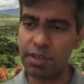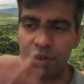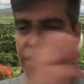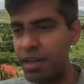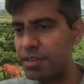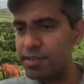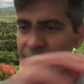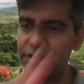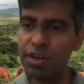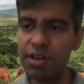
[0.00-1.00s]
attorneys,
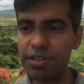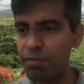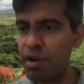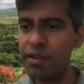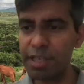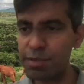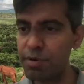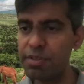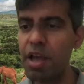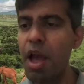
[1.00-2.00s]
engineers, compliance
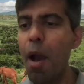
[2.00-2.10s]
experts,